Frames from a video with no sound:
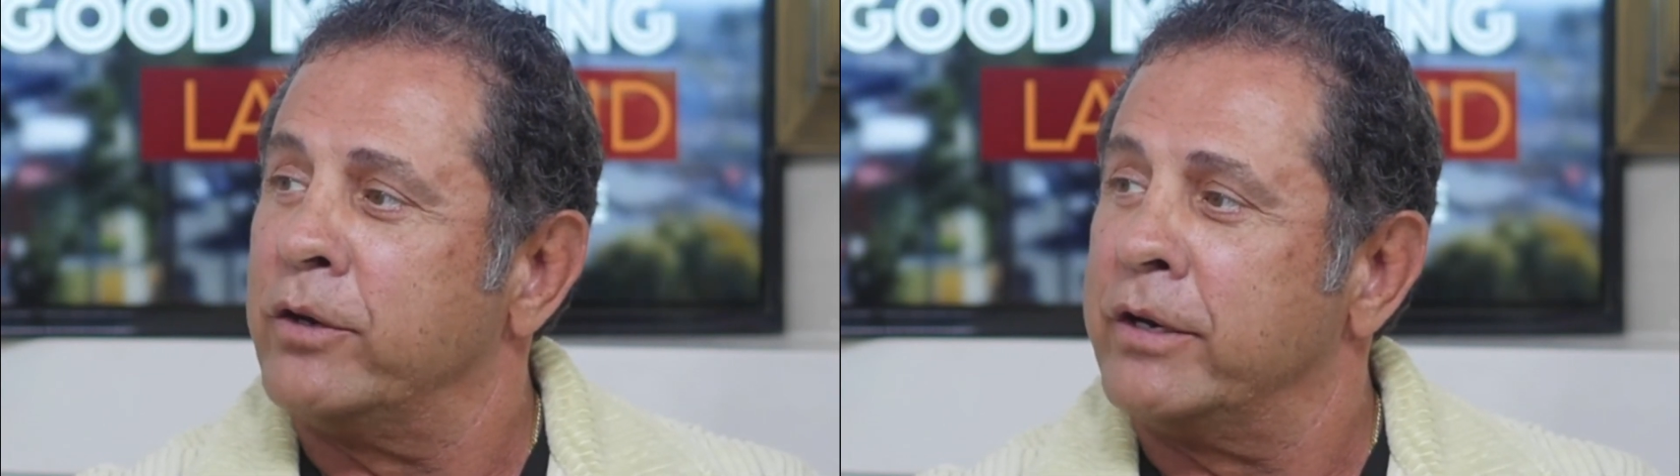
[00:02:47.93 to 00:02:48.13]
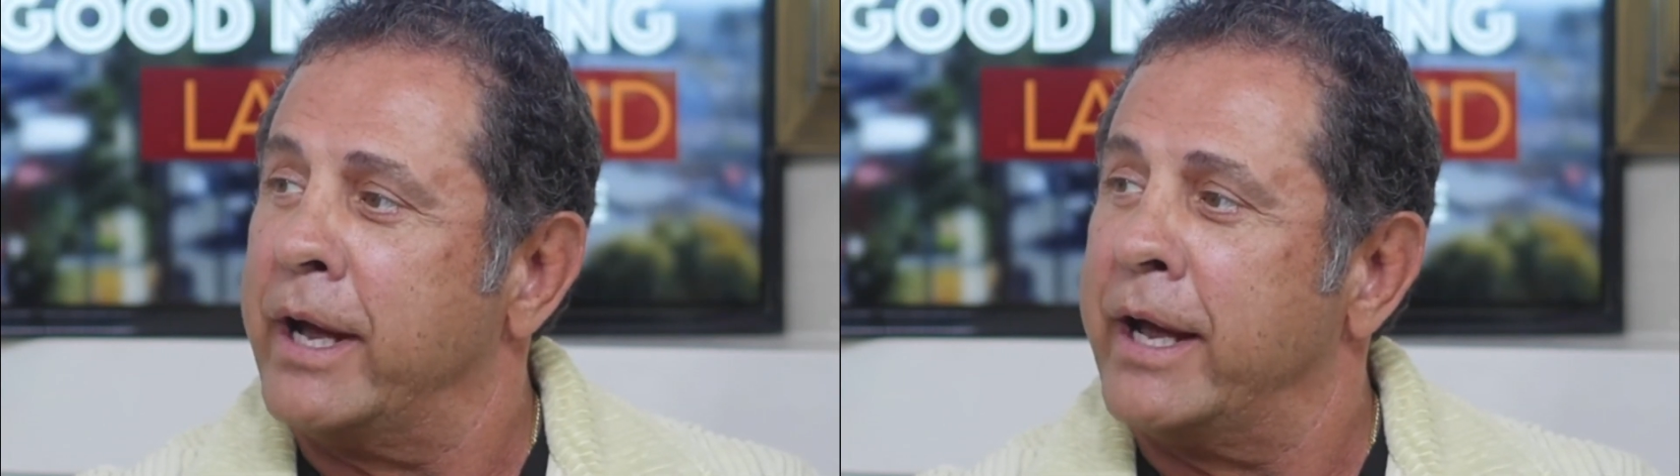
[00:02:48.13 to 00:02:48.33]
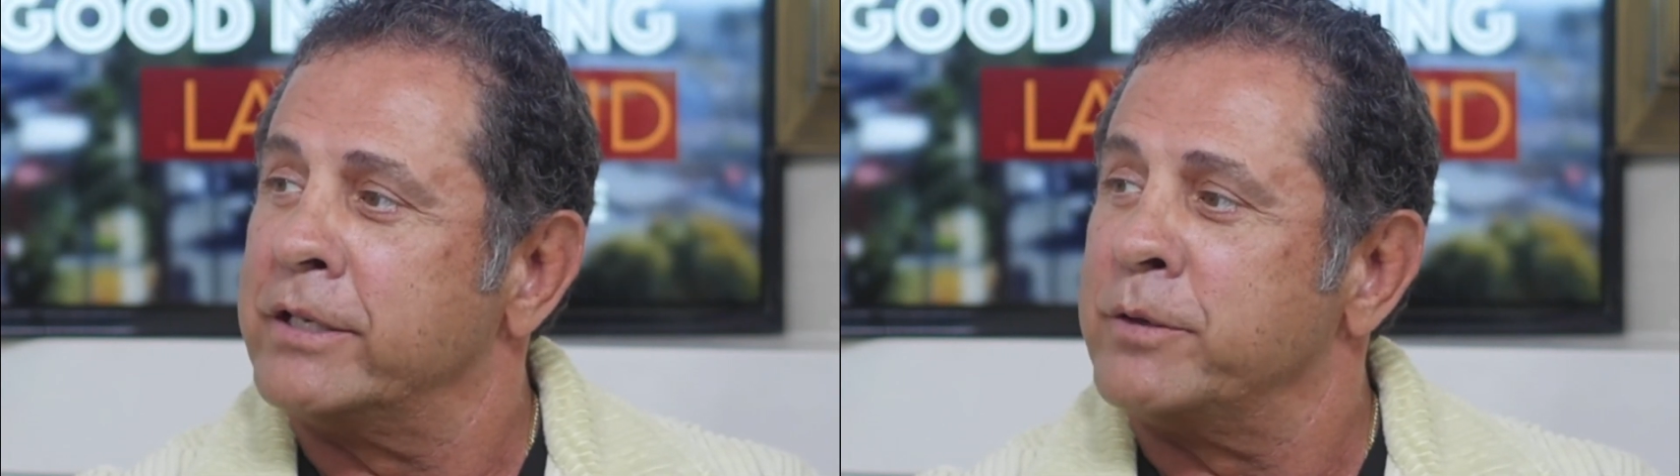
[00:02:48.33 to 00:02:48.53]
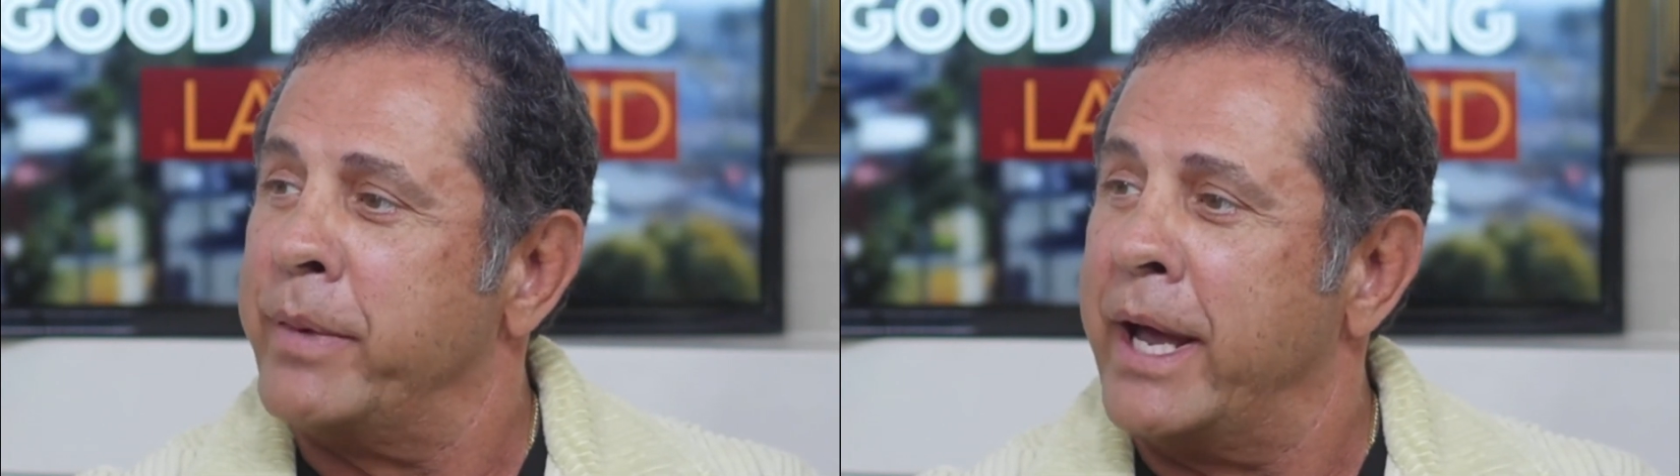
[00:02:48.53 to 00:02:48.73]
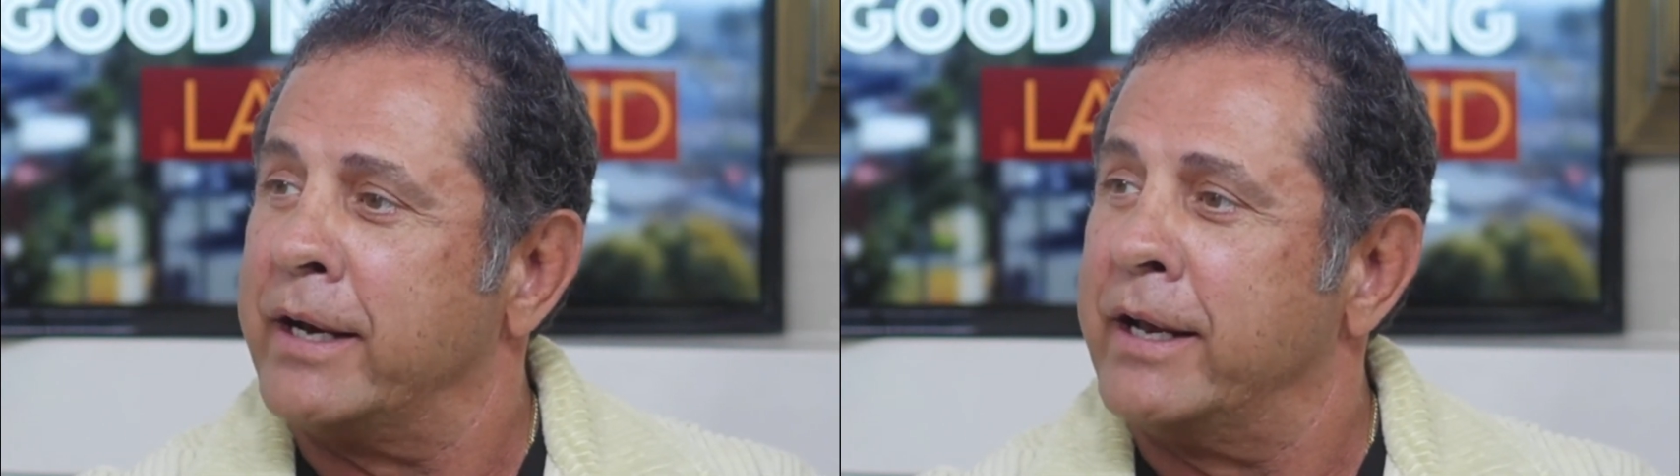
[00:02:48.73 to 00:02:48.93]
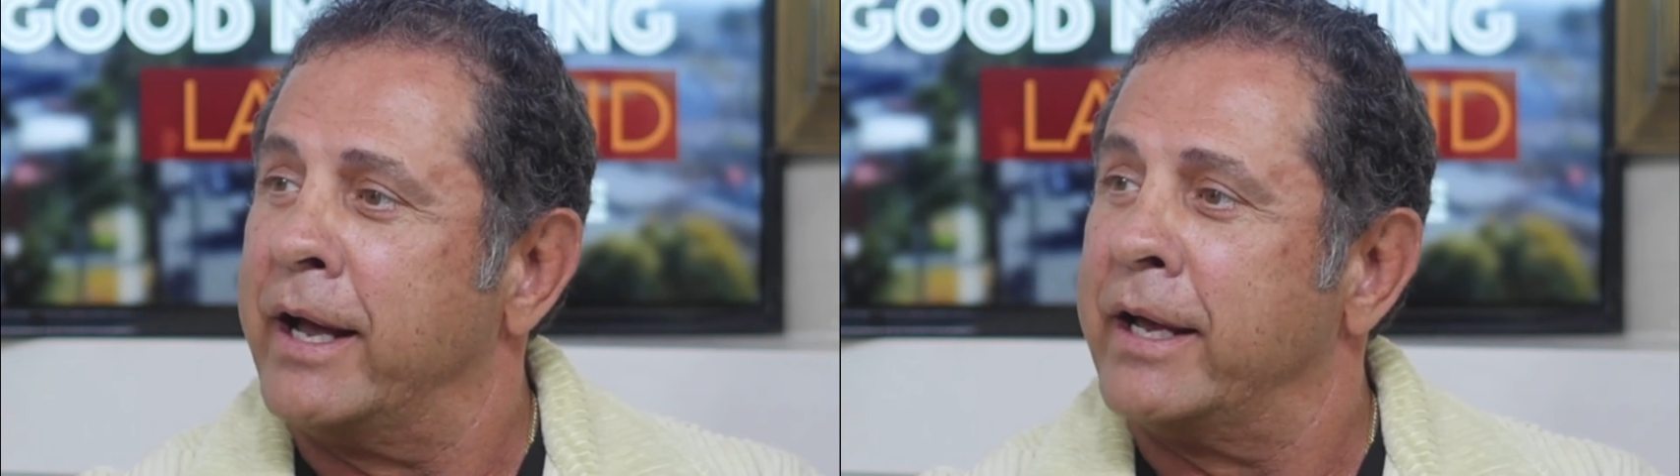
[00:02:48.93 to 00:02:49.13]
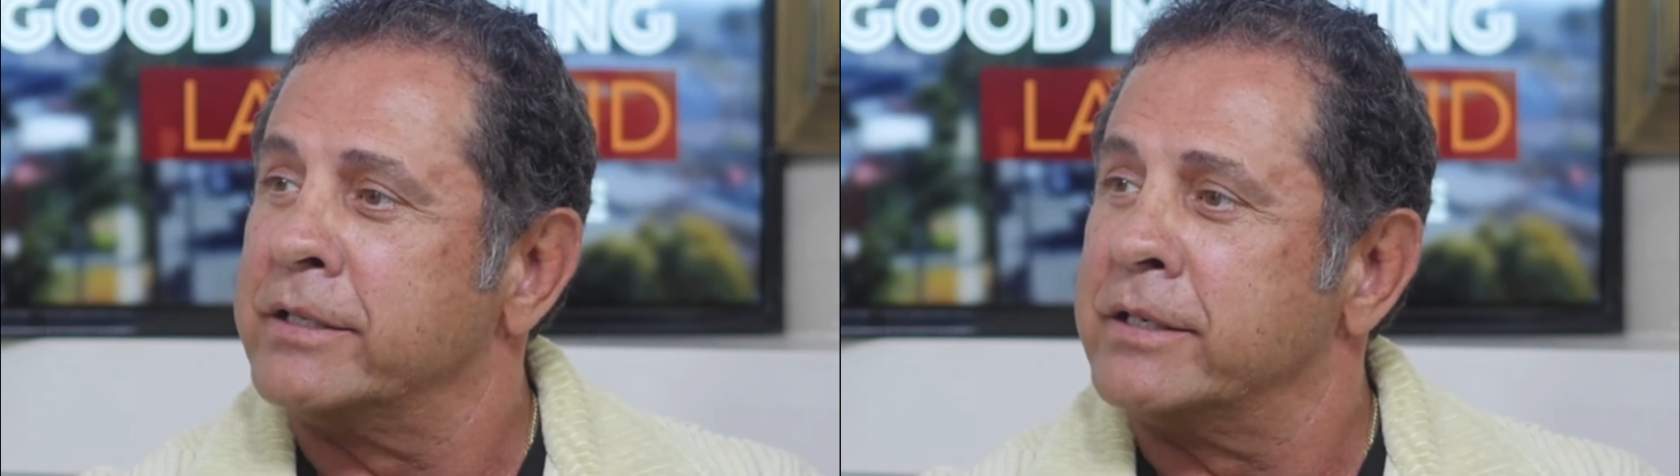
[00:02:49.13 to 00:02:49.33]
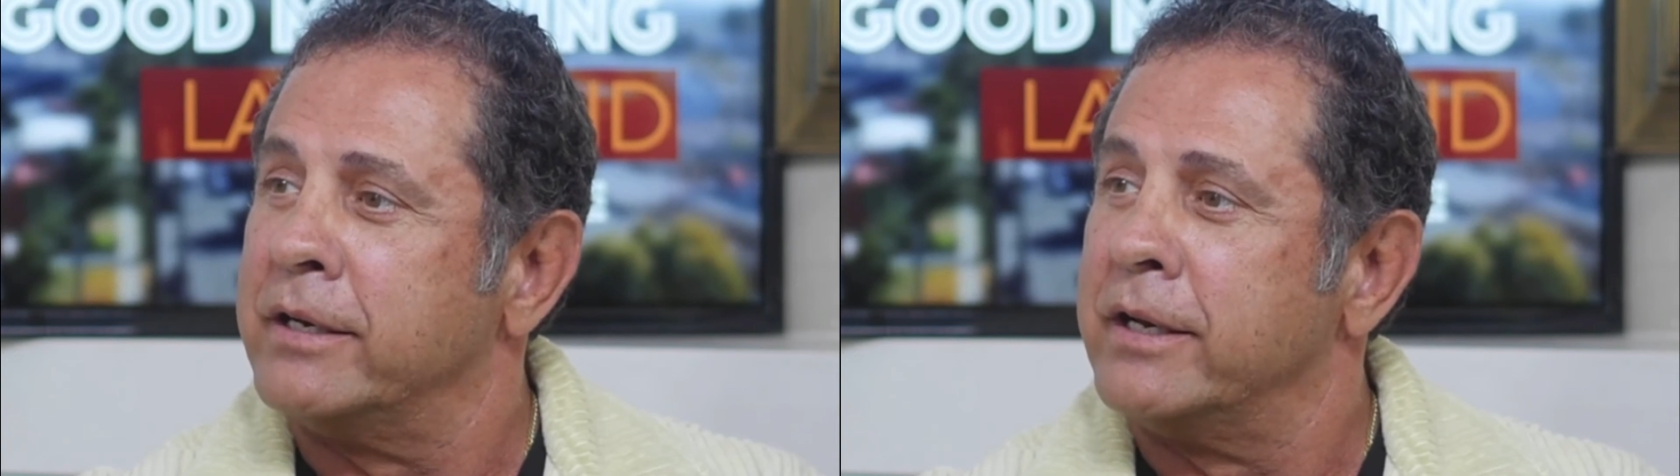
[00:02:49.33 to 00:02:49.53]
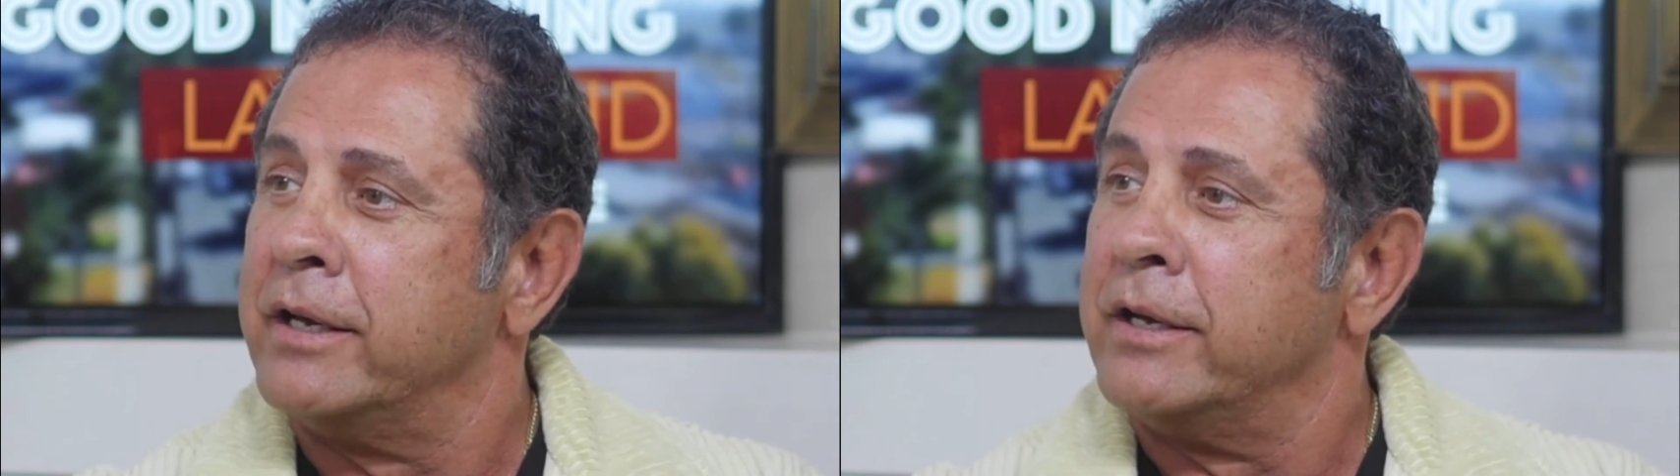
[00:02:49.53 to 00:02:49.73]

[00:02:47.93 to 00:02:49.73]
good guys and bad guys and